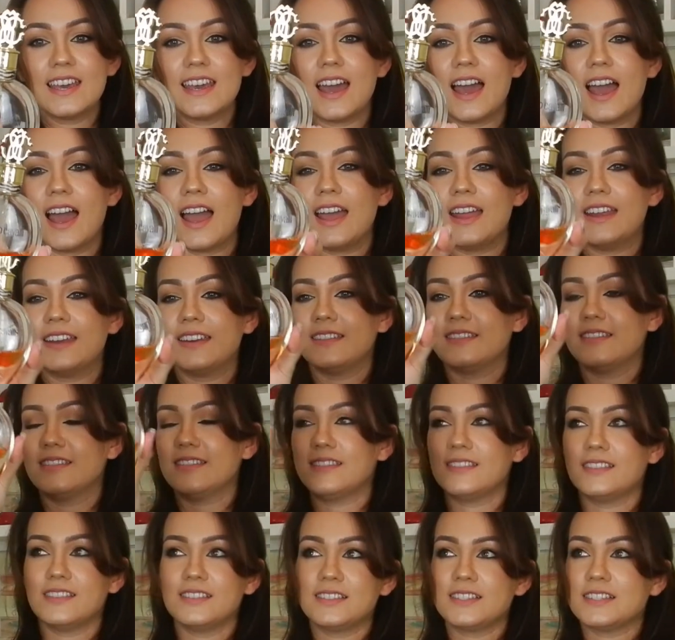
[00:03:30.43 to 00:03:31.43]
and
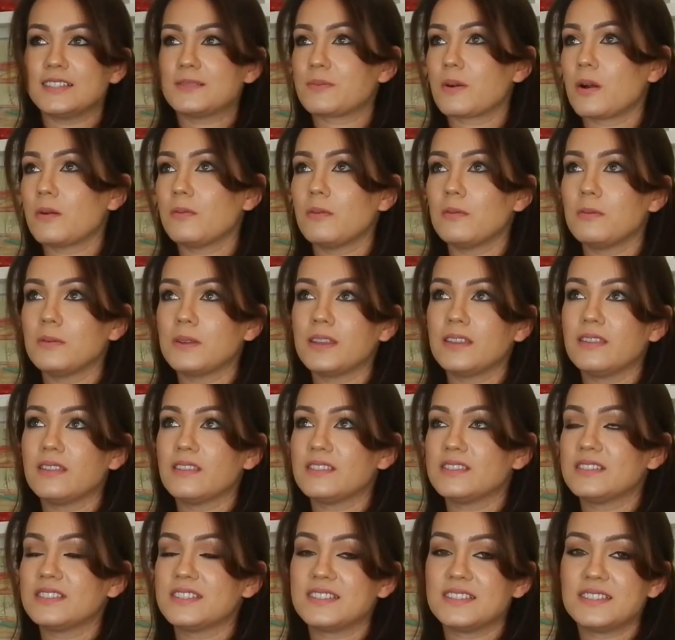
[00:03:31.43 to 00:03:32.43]
this is probably the
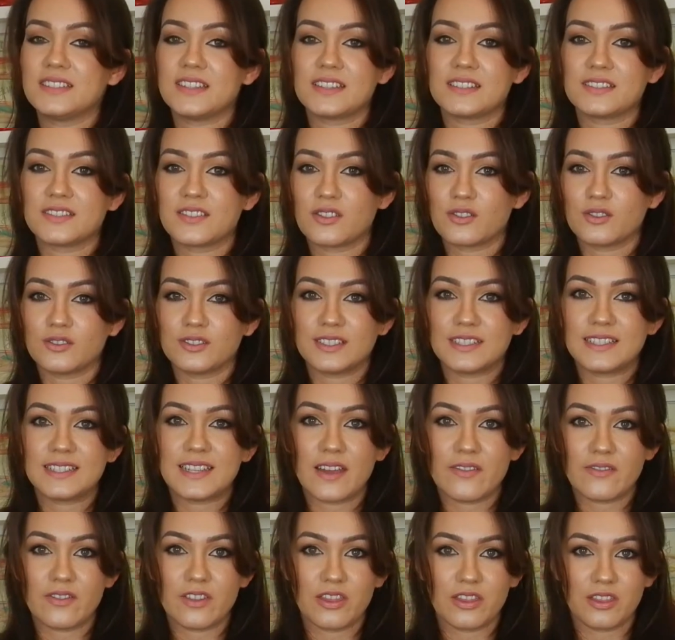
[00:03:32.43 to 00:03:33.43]
6th or
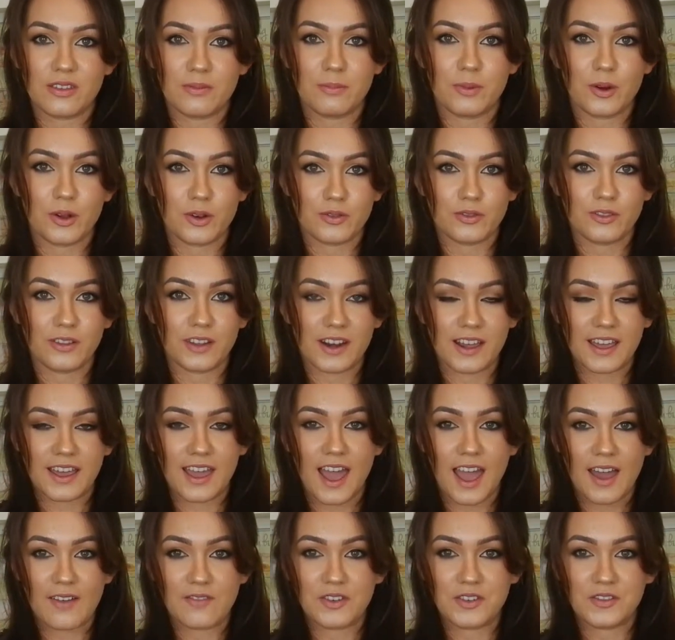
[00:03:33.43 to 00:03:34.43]
7th bottle that I
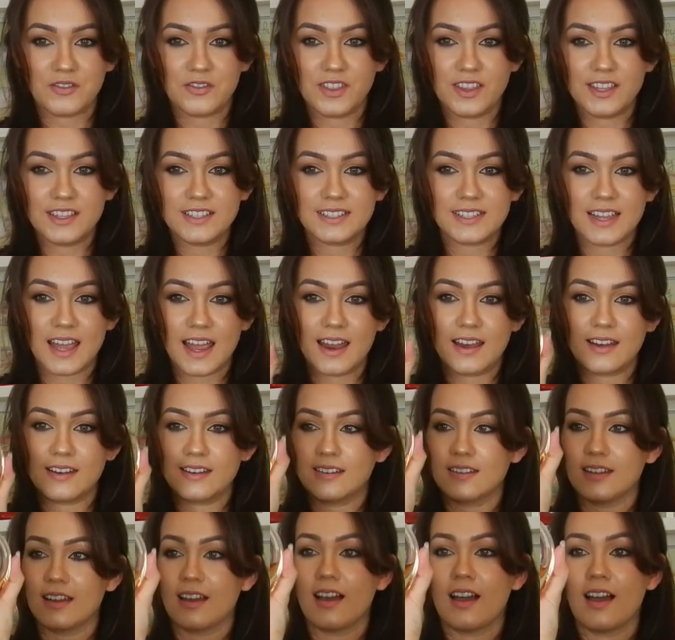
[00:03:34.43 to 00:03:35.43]
have of this,
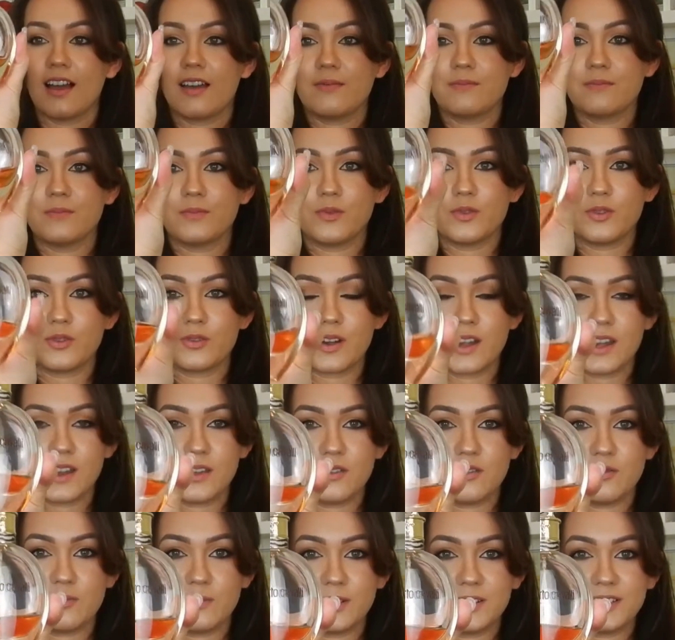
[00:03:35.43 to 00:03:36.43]
and I'm already
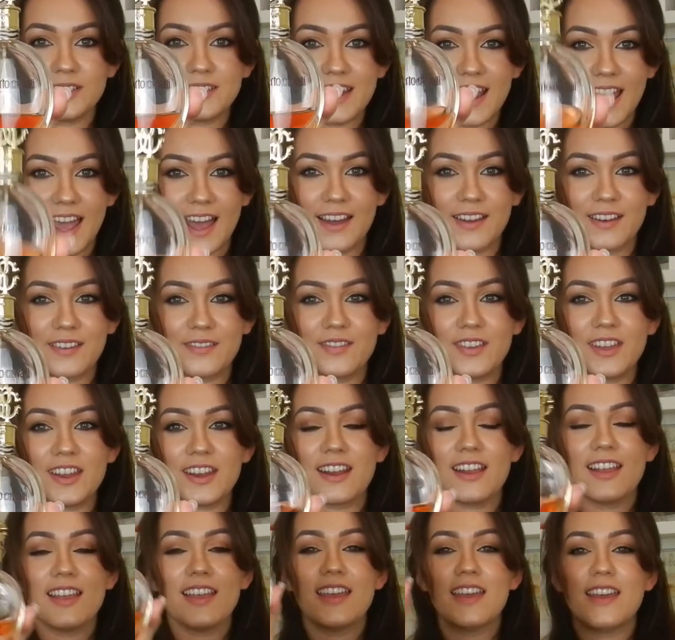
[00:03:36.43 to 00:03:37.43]
almost out of
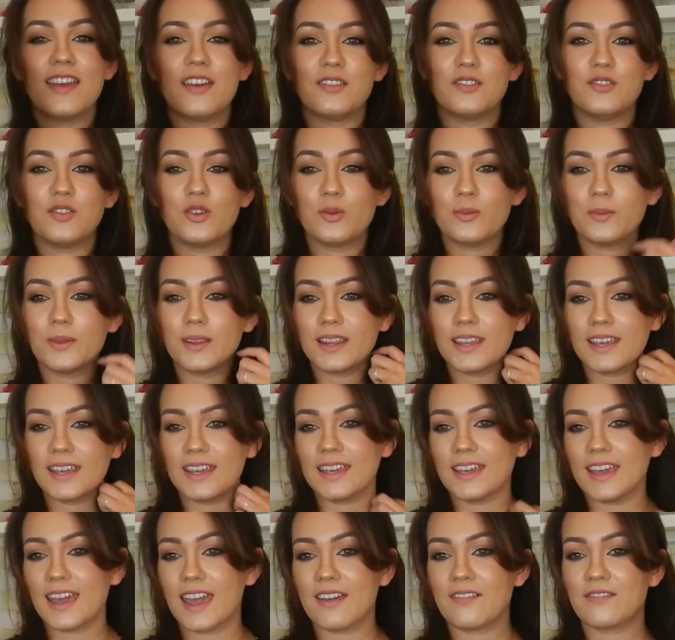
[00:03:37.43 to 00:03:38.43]
it.
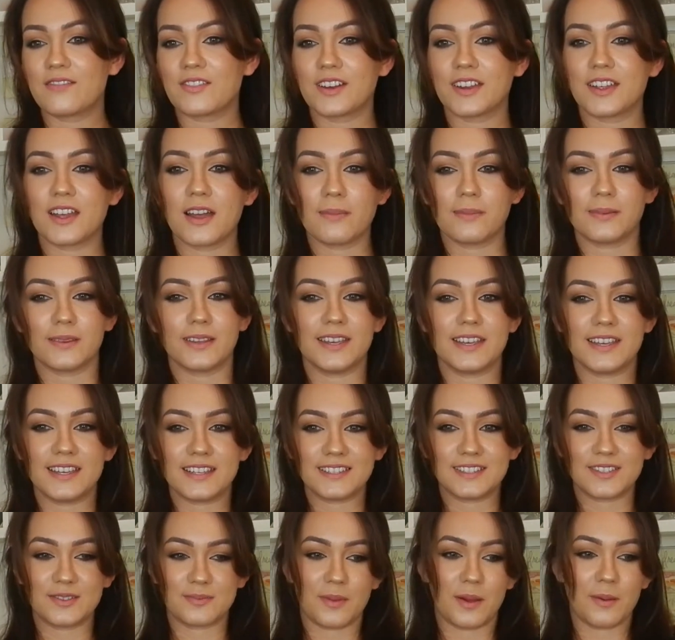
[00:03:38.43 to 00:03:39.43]
Normally every couple of
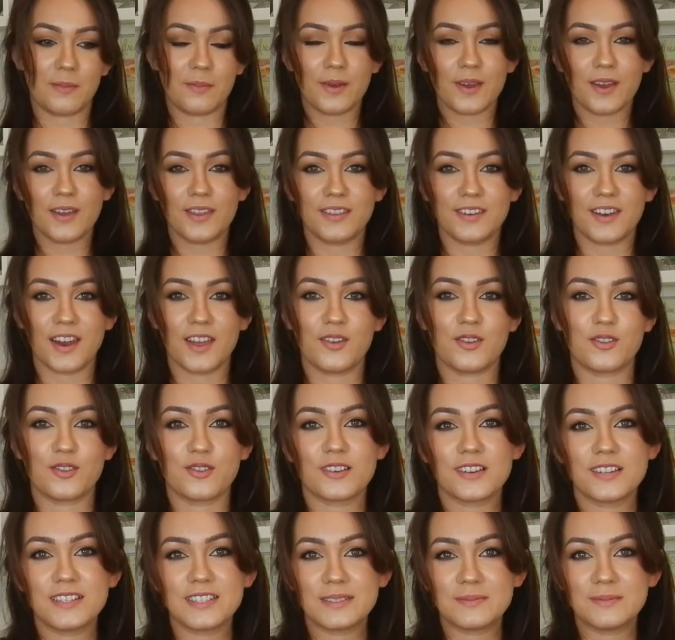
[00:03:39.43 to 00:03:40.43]
years on my birthday or
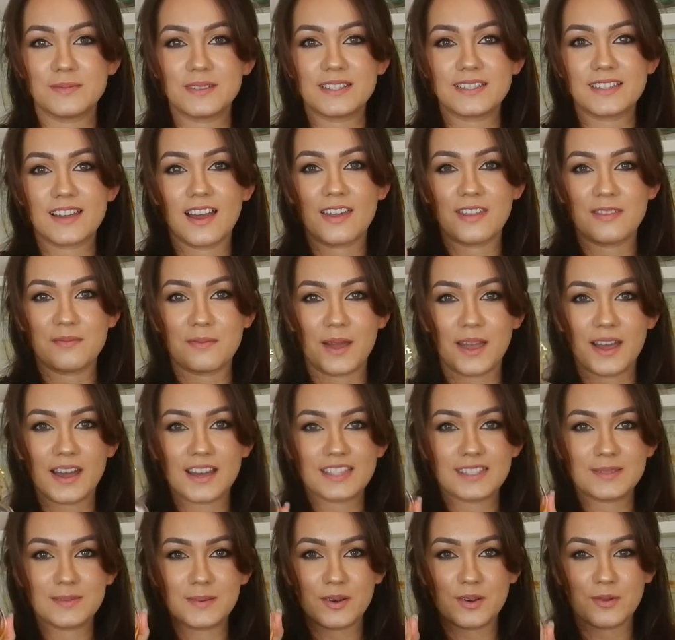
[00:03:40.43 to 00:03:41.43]
Christmas, either my
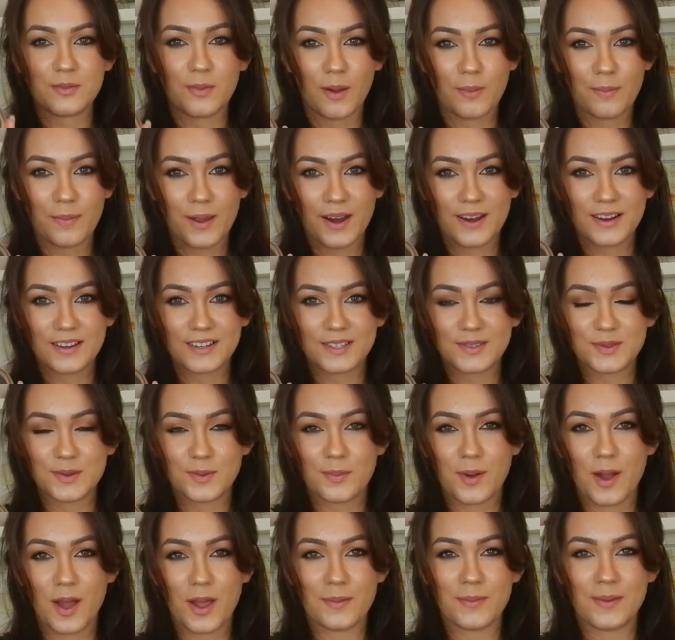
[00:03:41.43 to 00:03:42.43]
husband or my parents will
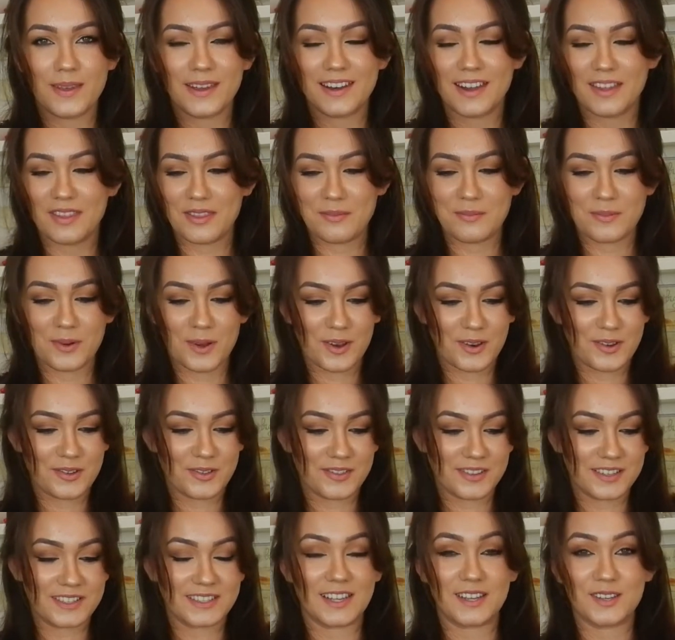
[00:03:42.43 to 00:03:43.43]
buy me another bottle
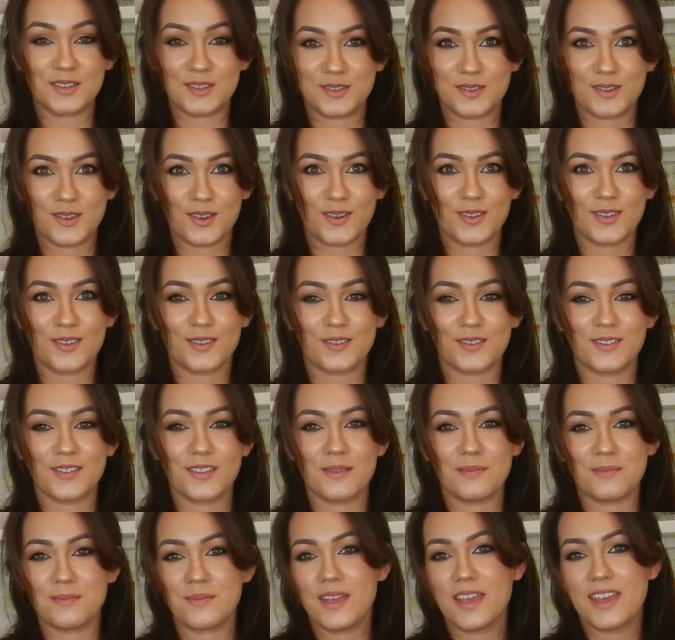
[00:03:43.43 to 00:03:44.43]
because I do go through
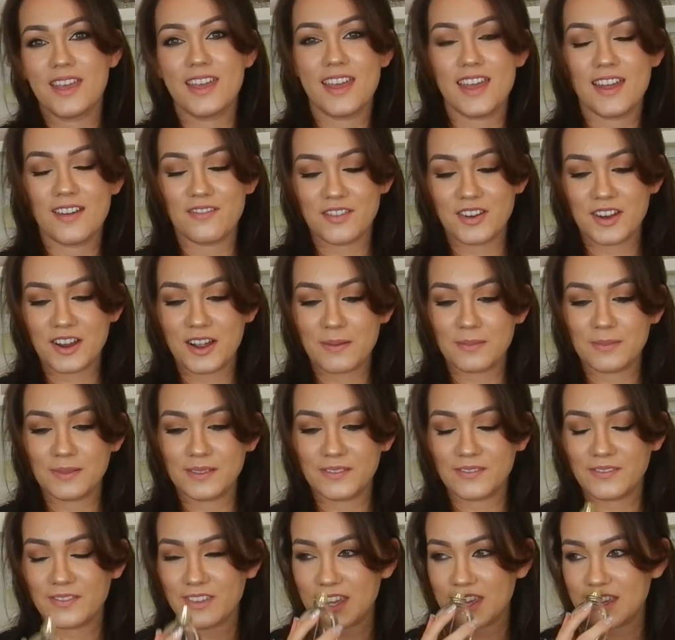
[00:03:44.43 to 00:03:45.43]
them every couple
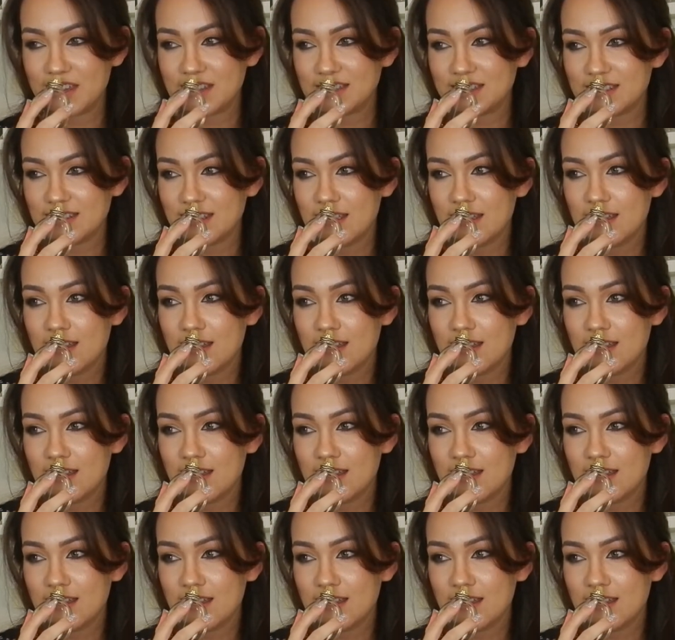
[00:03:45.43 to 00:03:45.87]
of years.